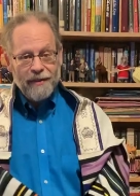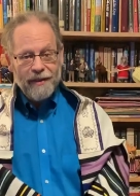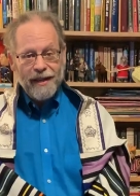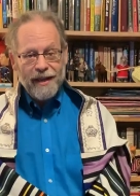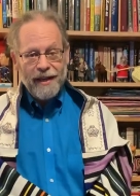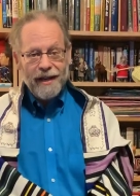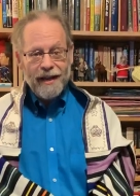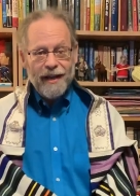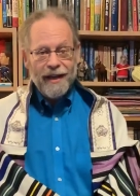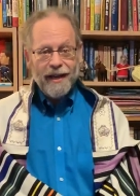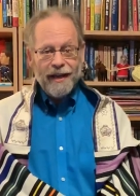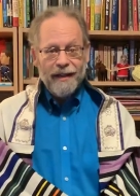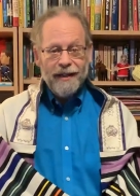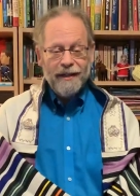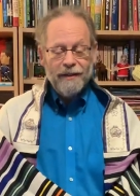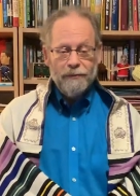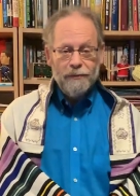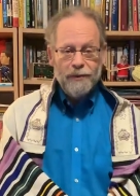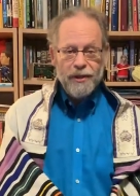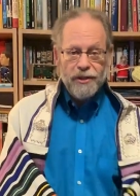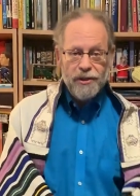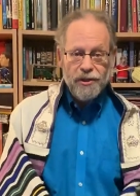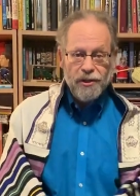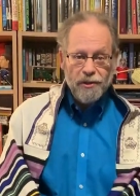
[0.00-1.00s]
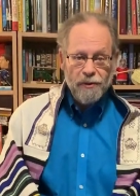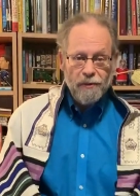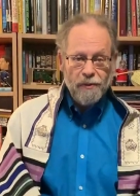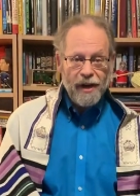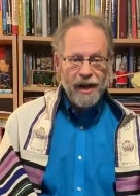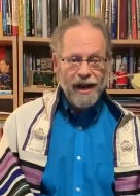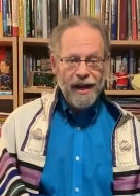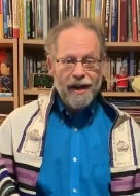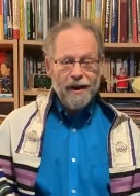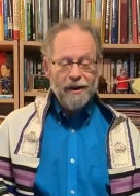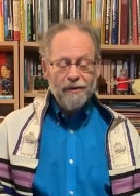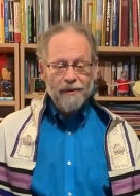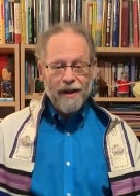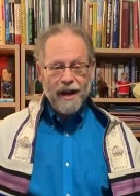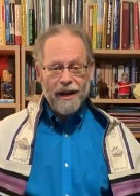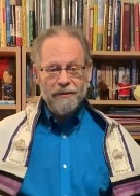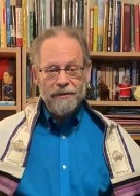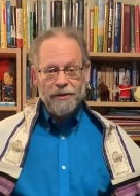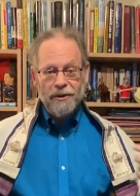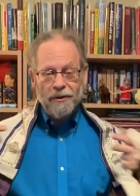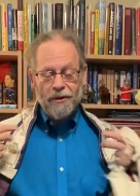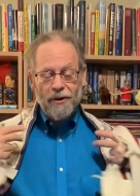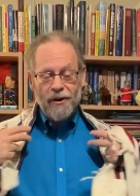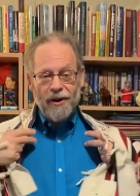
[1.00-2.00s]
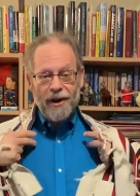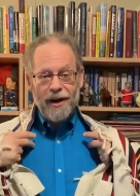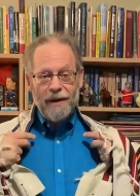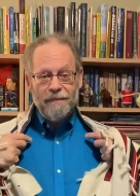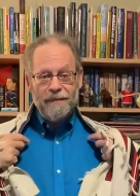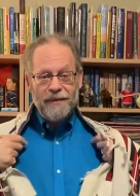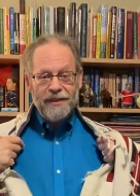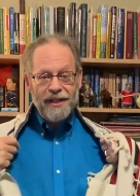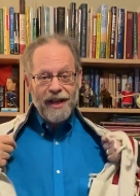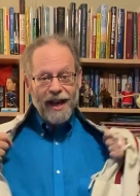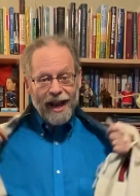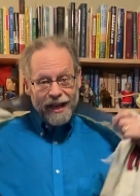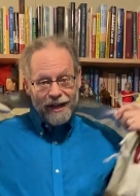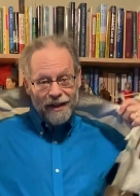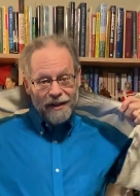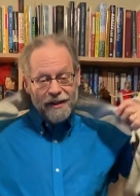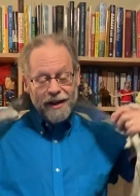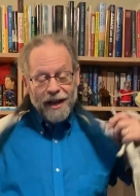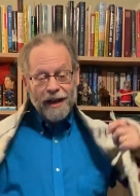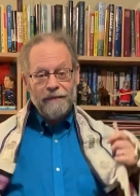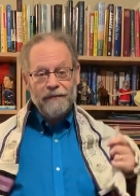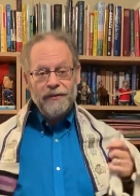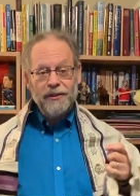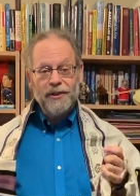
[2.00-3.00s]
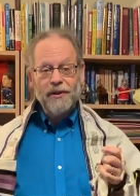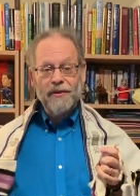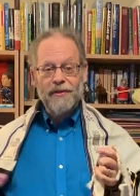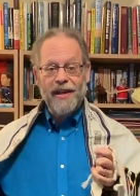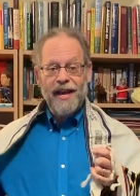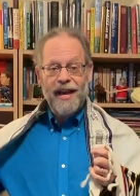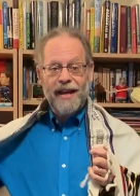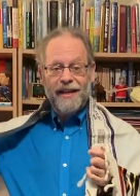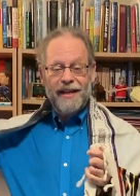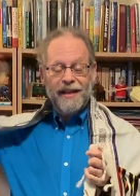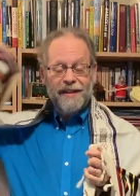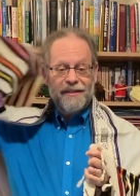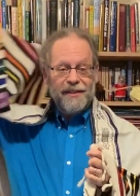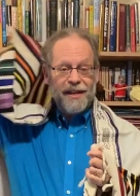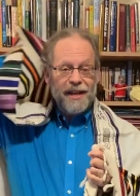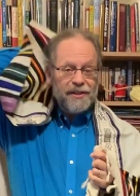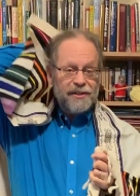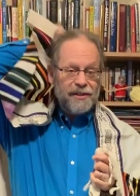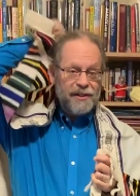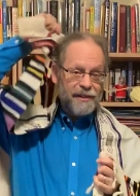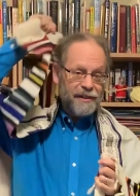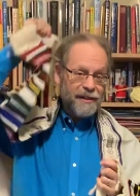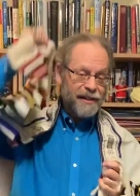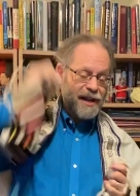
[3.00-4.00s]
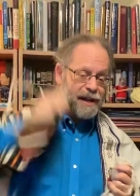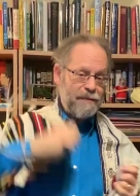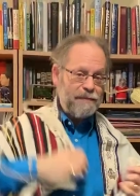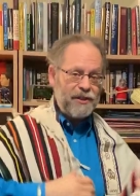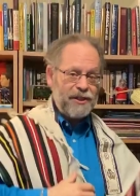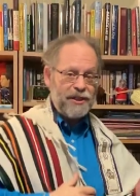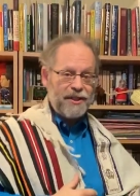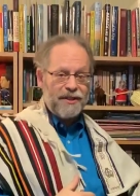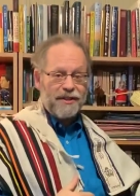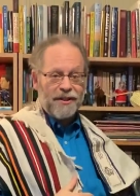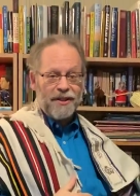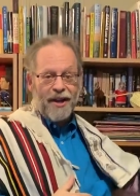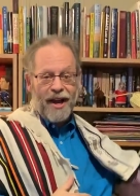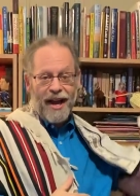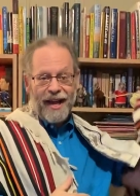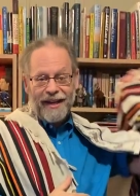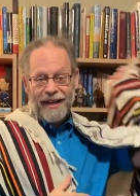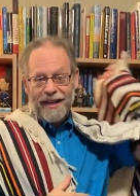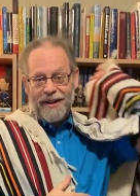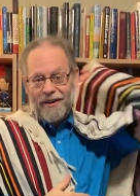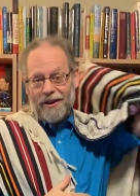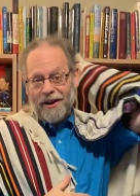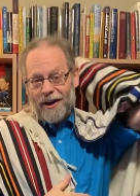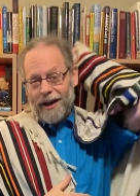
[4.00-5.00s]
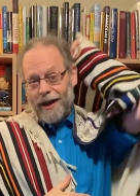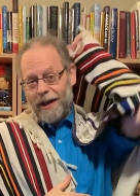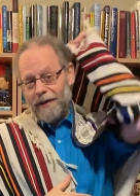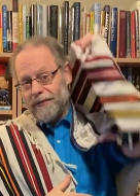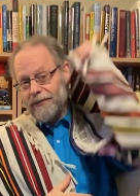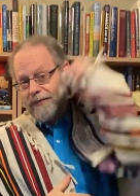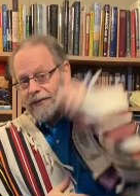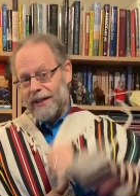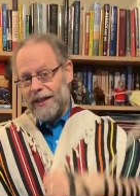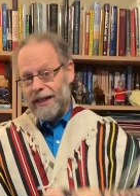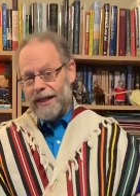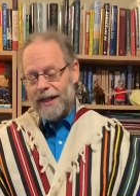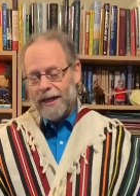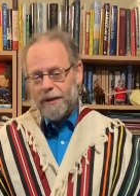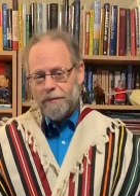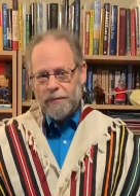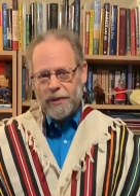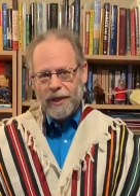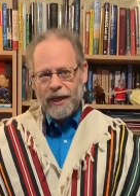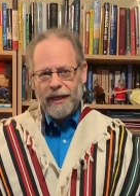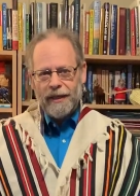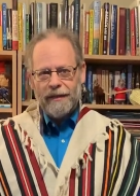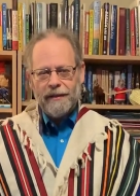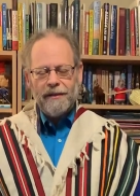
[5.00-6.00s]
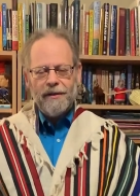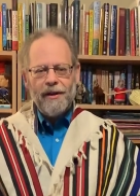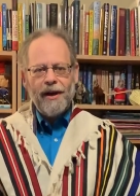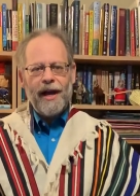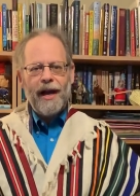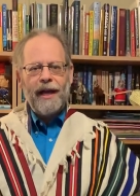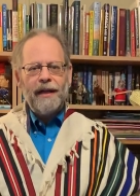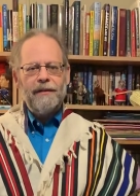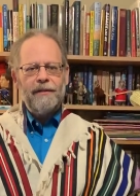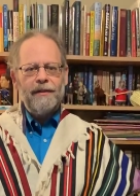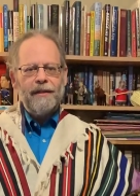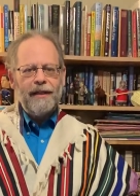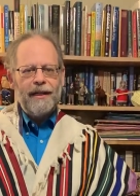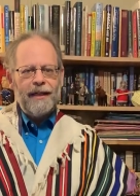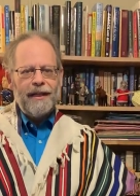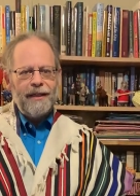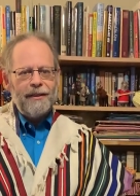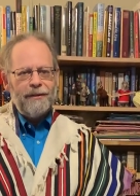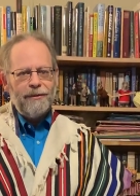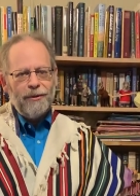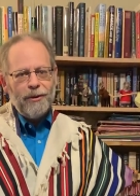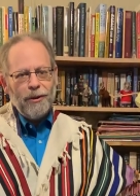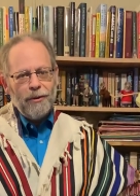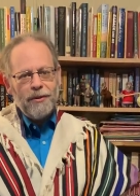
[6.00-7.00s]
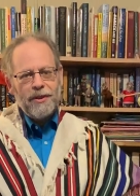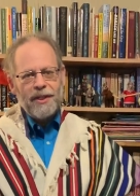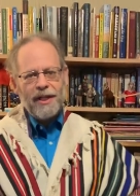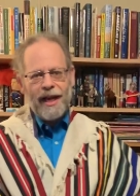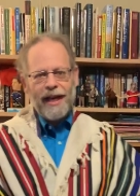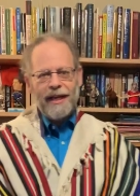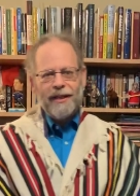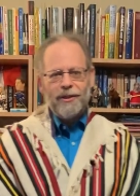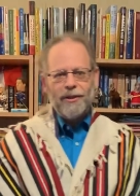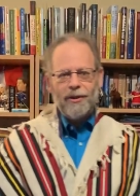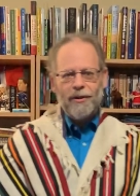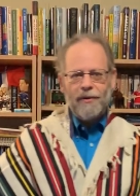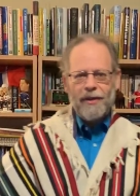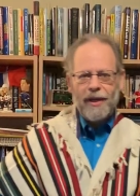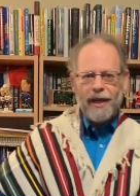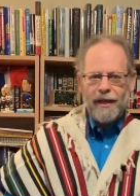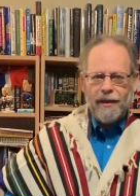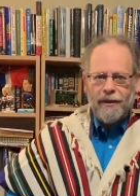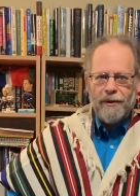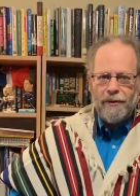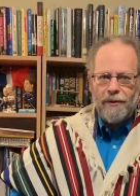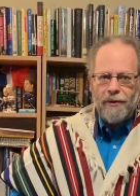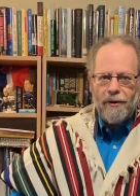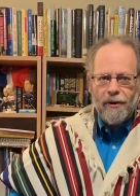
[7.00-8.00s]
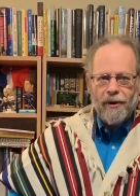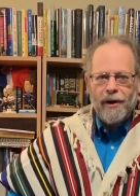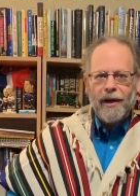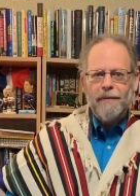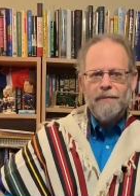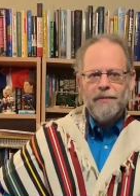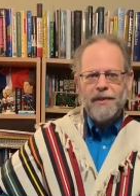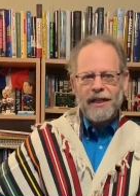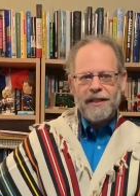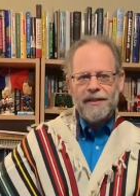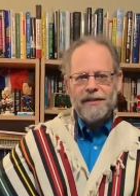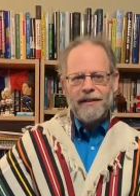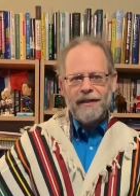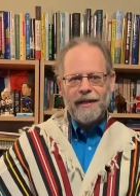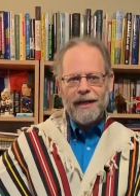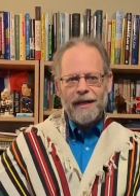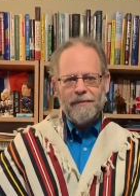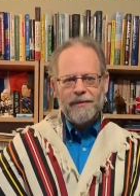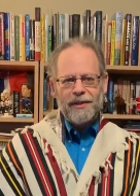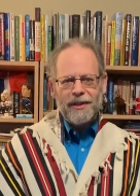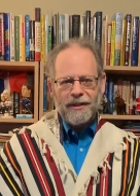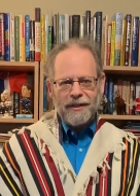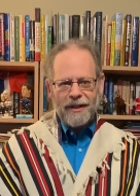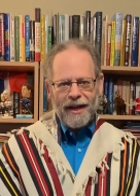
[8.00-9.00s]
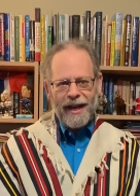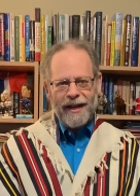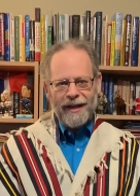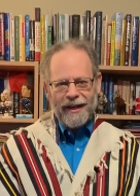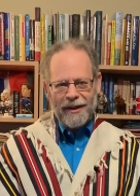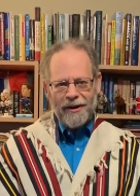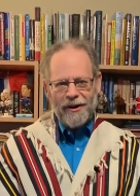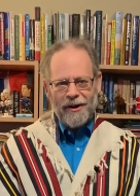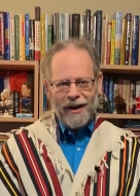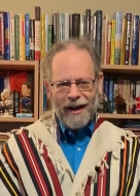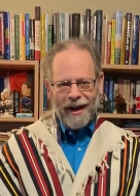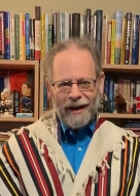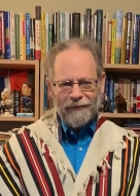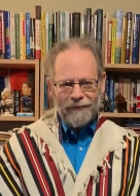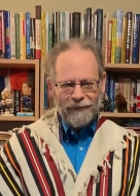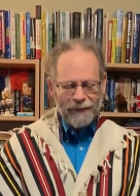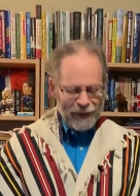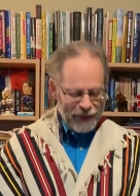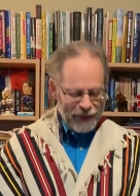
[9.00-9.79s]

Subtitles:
the ritzuah around your arm tight enough so that it doesn't come sliding off, but not too tight so that your arm doesn't come sliding off.